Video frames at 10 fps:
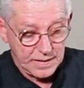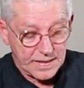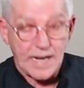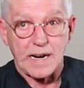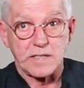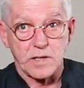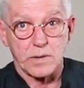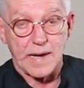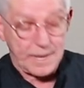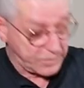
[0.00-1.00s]
that I
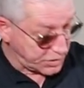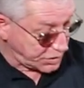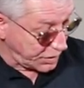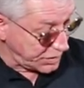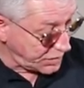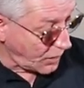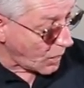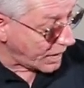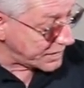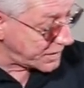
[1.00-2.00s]
don't have to search
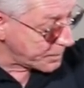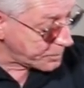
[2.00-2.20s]
for it.